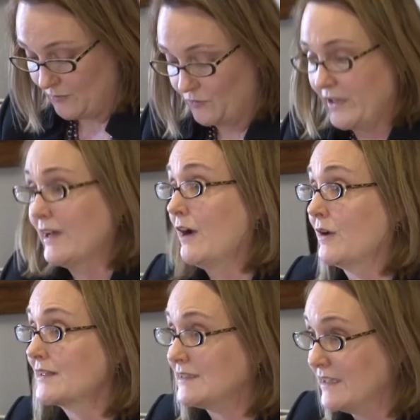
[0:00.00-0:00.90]
we now
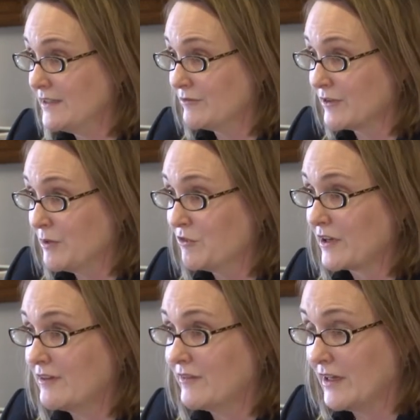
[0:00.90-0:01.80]
exceed the
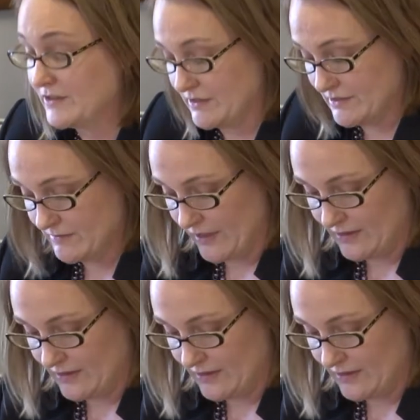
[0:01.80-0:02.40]
framework convention's